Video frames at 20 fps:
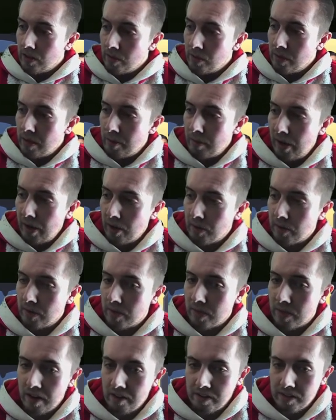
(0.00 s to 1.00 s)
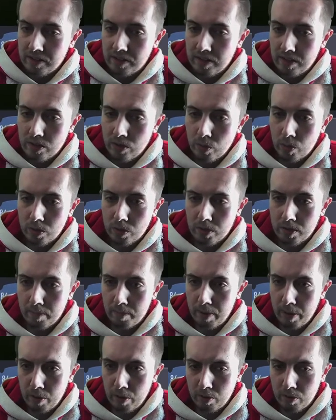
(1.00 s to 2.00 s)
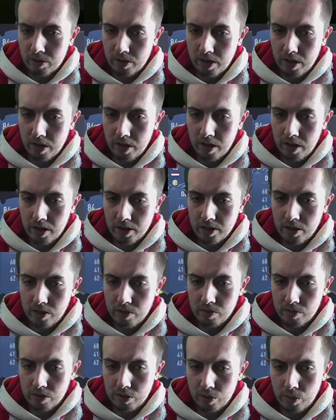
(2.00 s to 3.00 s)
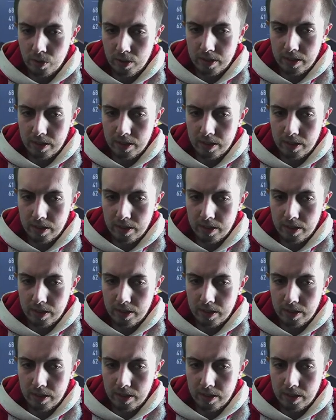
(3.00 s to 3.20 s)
there we go. There is this squad built. I do want to quickly